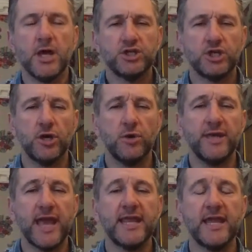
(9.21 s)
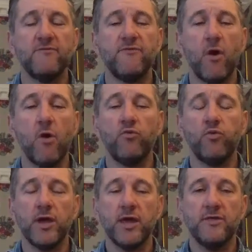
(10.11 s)
So getting involved
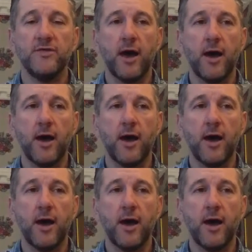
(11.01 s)
with